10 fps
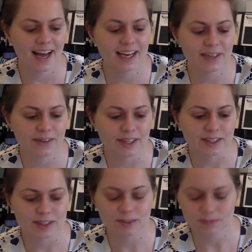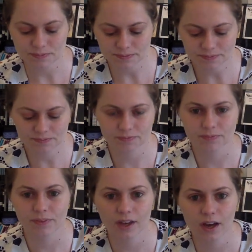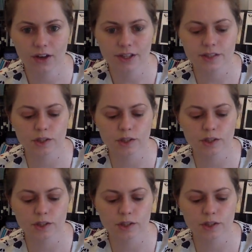Anyways, alright,